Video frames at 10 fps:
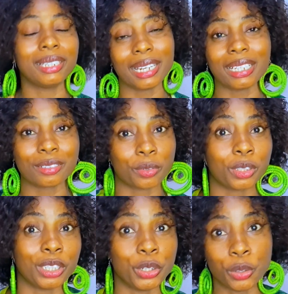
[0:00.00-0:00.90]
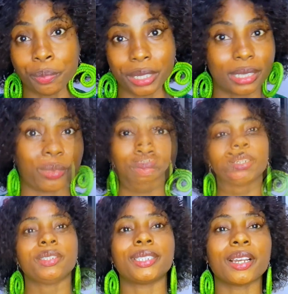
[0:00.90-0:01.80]
That's for the newbies. Now
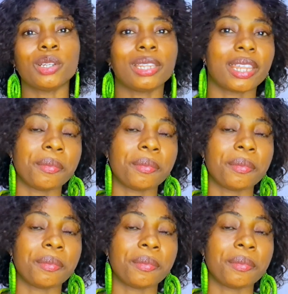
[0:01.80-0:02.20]
the second